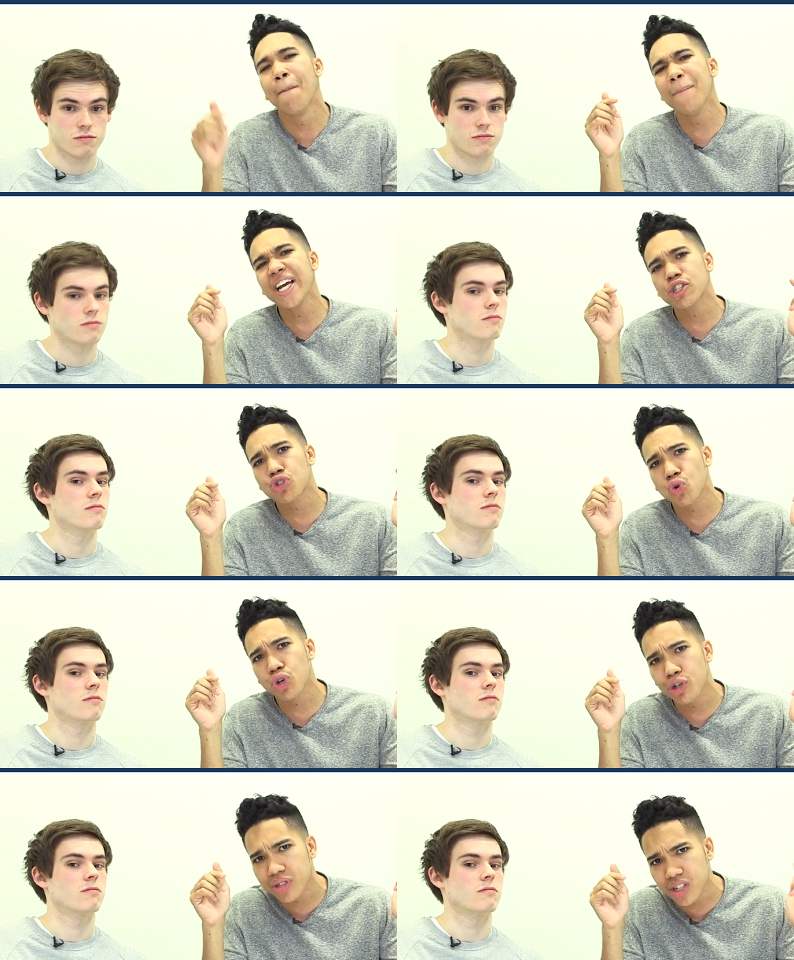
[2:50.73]
Speaker 1: Make
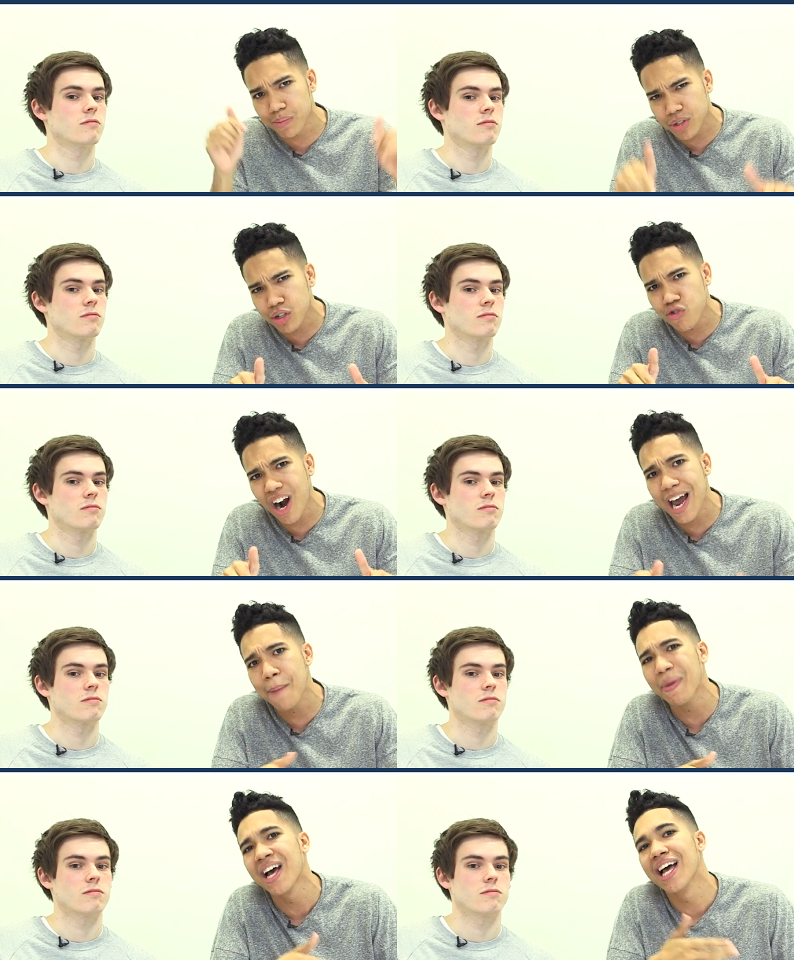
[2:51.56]
sure you
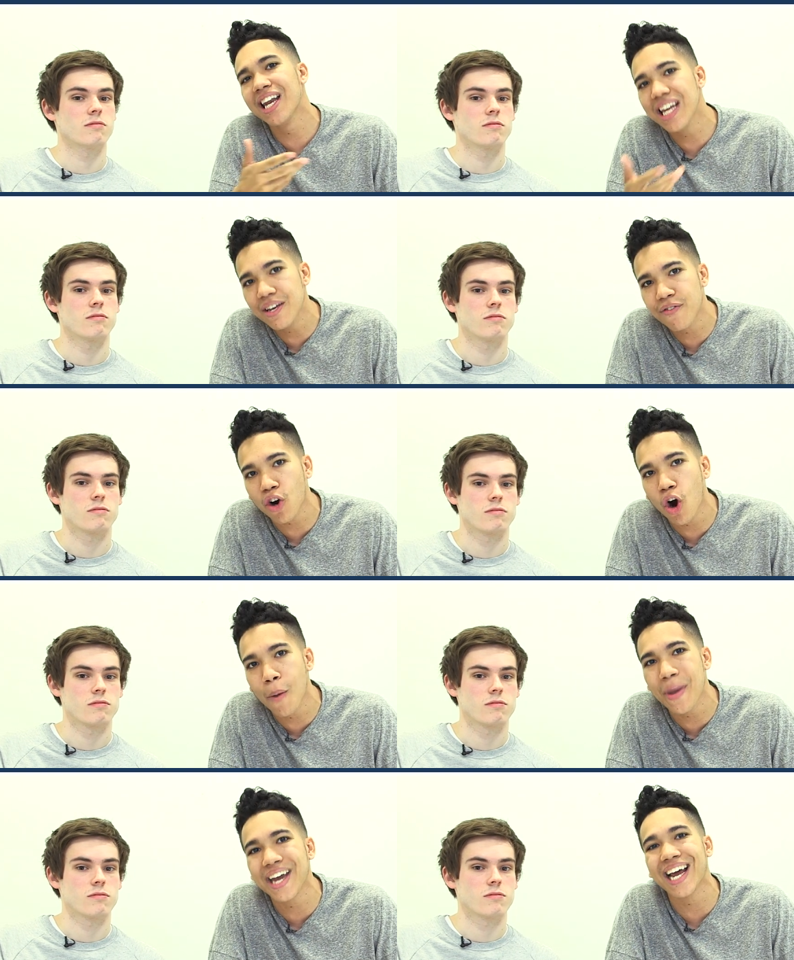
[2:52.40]
subscribe, leave a
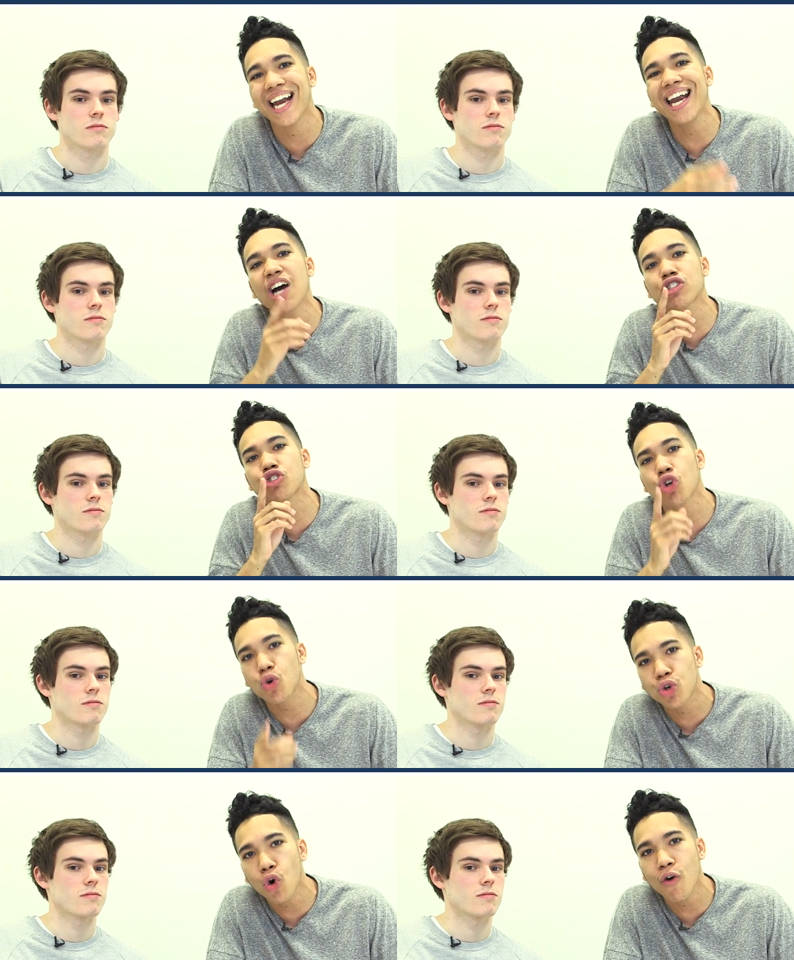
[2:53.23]
comment, and let us
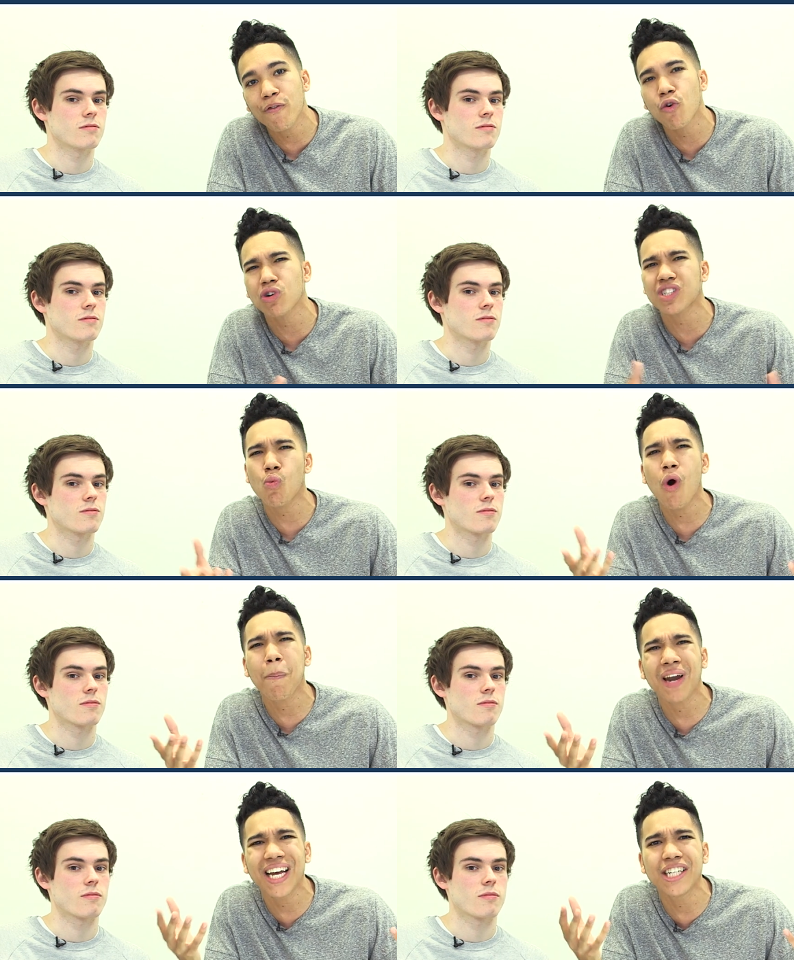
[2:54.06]
know your thoughts on
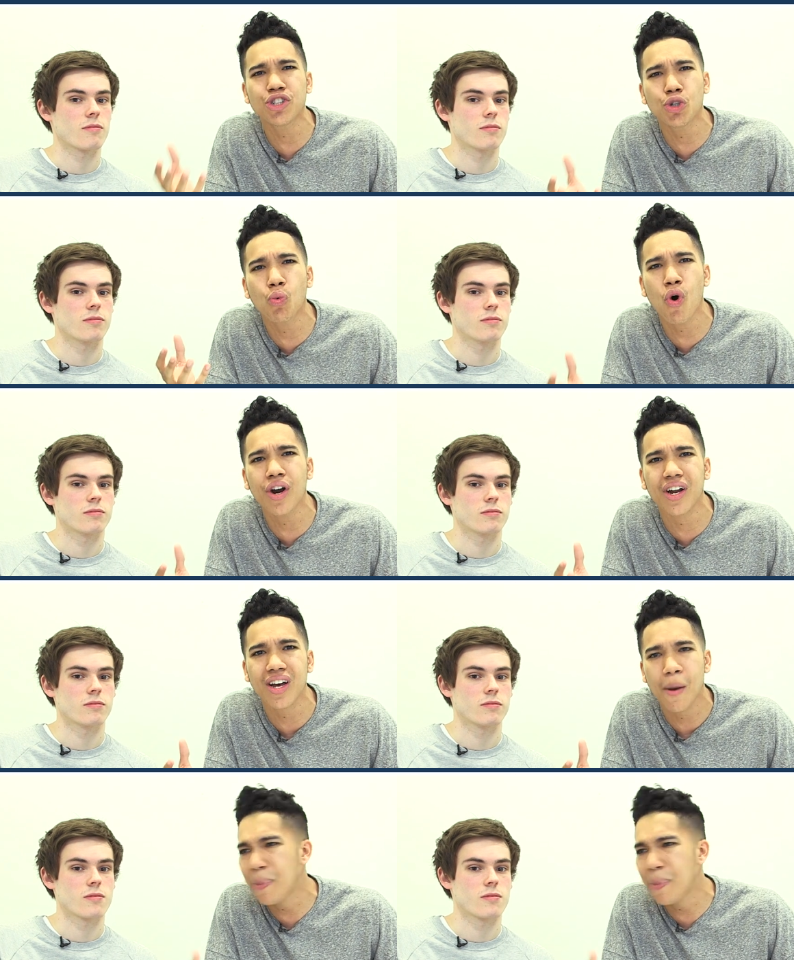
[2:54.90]
what players you want.